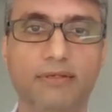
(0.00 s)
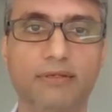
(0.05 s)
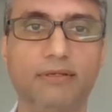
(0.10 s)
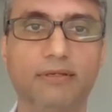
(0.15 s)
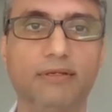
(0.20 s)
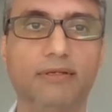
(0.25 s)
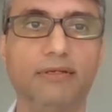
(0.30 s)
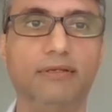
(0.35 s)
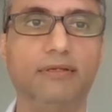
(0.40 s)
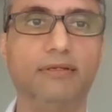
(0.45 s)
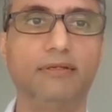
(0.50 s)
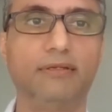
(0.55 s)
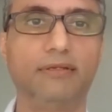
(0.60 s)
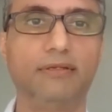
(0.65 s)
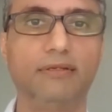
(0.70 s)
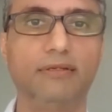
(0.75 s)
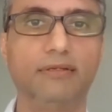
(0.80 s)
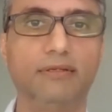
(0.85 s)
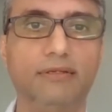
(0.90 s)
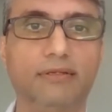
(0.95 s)

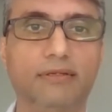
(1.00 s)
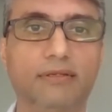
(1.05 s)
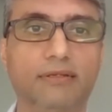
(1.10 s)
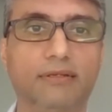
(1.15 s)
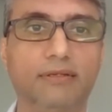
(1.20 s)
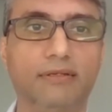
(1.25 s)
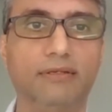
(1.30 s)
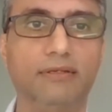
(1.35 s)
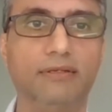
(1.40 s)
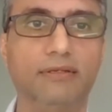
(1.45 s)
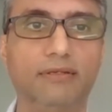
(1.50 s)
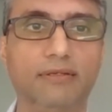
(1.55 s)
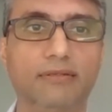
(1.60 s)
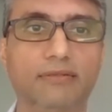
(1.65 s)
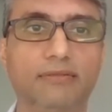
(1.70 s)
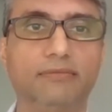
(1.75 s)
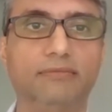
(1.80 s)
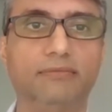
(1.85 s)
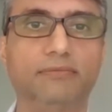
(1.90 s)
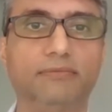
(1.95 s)

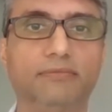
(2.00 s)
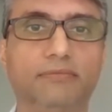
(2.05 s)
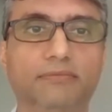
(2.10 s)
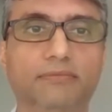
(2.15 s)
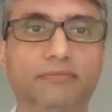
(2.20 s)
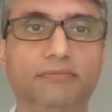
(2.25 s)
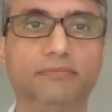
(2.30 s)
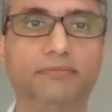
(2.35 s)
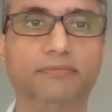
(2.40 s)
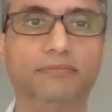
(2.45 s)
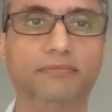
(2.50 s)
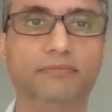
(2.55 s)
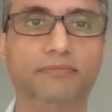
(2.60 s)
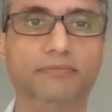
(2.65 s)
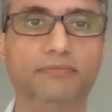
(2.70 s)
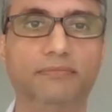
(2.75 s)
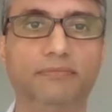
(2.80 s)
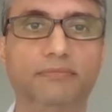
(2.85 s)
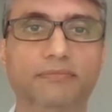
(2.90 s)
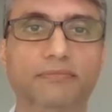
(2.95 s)

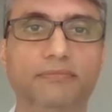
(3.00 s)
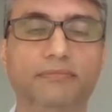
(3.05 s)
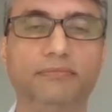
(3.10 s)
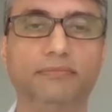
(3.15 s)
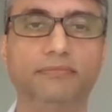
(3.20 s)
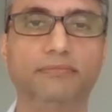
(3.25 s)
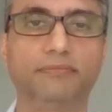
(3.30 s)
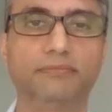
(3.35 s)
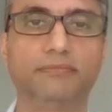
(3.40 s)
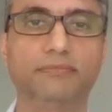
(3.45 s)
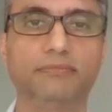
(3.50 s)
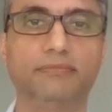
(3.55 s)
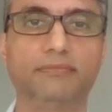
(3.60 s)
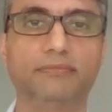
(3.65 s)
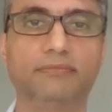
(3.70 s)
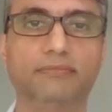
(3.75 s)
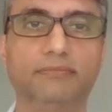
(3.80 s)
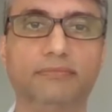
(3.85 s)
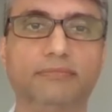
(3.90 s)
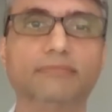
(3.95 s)

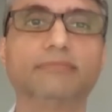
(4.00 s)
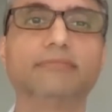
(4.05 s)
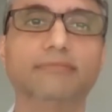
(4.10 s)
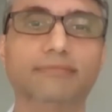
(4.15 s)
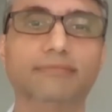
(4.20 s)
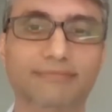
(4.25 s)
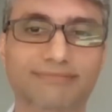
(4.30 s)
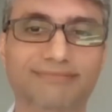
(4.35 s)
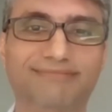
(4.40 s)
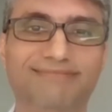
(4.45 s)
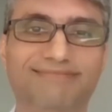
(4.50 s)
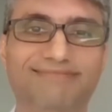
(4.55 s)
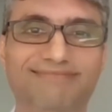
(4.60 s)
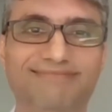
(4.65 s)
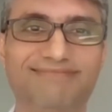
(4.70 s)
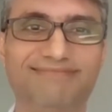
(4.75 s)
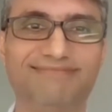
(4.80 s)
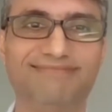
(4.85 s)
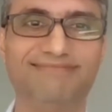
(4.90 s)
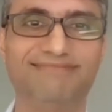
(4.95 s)

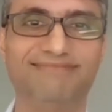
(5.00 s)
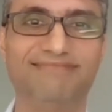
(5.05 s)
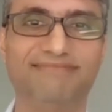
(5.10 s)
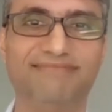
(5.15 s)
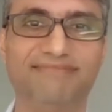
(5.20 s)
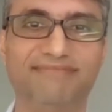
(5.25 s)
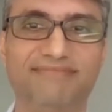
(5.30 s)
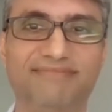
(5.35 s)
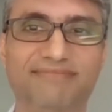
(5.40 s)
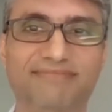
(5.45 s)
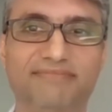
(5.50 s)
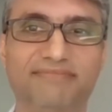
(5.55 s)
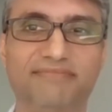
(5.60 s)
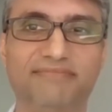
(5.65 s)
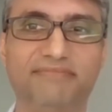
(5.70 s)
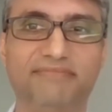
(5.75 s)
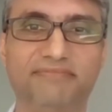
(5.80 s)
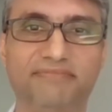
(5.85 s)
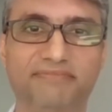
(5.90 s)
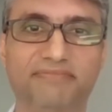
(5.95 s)

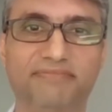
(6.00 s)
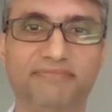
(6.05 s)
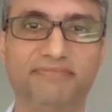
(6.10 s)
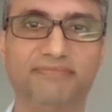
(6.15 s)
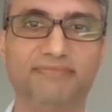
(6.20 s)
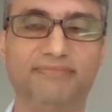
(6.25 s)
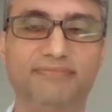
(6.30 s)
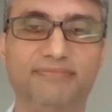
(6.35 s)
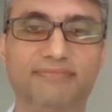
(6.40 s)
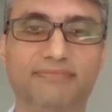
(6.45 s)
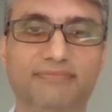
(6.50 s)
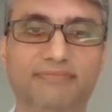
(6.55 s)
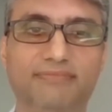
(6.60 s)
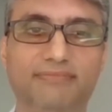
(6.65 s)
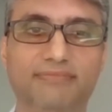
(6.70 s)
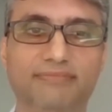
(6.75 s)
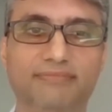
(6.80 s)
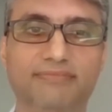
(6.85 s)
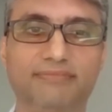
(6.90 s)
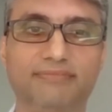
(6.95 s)

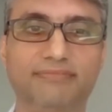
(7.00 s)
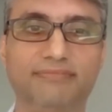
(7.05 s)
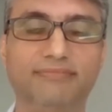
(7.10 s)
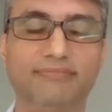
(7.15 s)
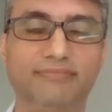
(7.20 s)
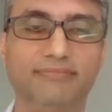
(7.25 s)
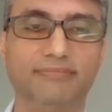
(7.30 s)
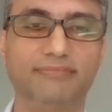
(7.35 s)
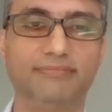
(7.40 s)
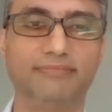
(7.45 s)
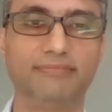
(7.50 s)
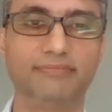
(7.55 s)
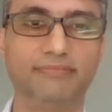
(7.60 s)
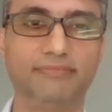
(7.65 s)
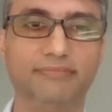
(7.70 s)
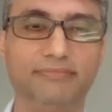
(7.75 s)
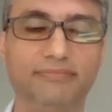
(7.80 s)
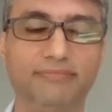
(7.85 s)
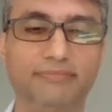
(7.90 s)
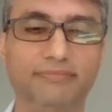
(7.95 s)
This person isn't speaking.